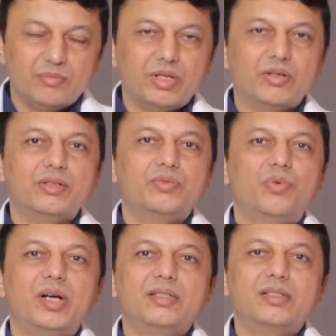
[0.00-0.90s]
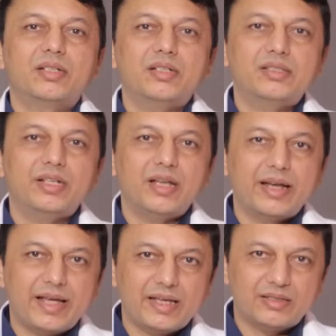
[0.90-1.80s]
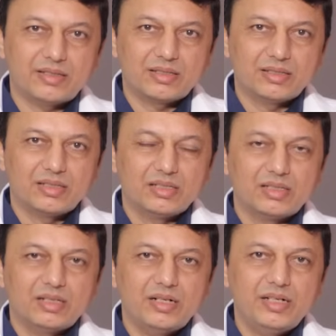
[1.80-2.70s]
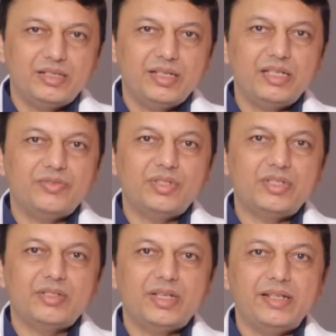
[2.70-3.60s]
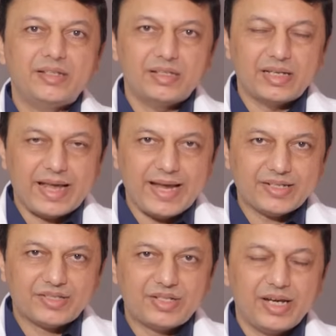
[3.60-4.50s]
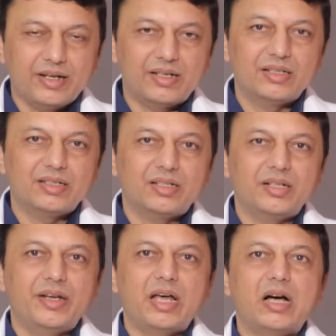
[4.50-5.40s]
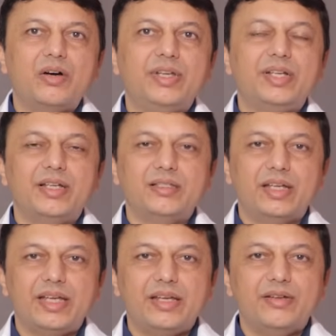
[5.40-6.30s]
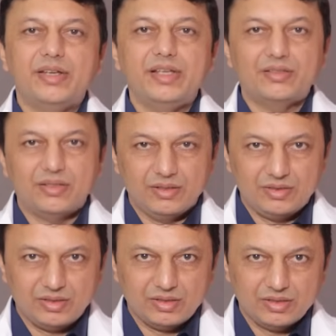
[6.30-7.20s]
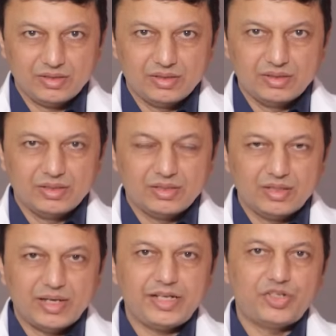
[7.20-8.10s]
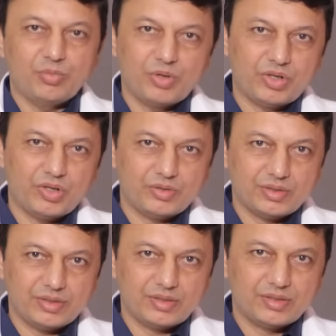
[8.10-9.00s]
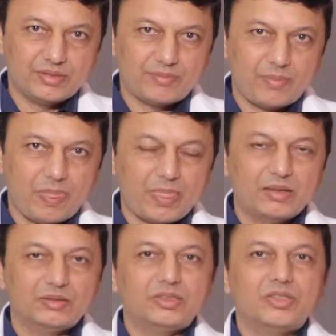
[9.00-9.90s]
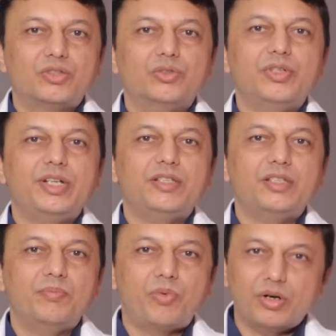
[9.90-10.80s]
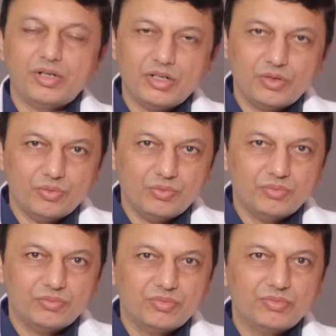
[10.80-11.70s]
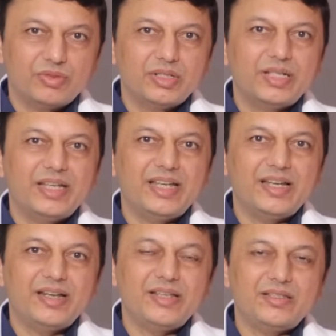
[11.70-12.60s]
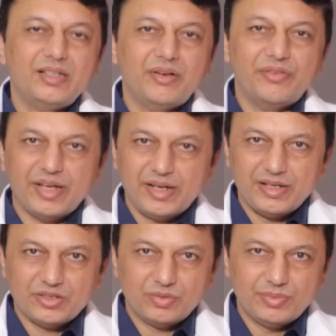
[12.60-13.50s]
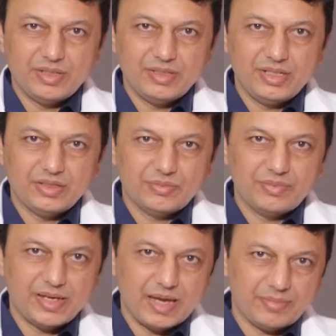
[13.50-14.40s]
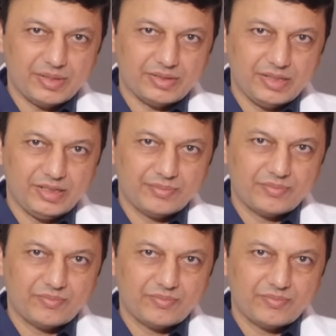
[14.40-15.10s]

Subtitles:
Because once considered as a disease which is extinct, now it has again resurged, like tuberculosis. So it is important to increase the awareness of the disease of the leprosy.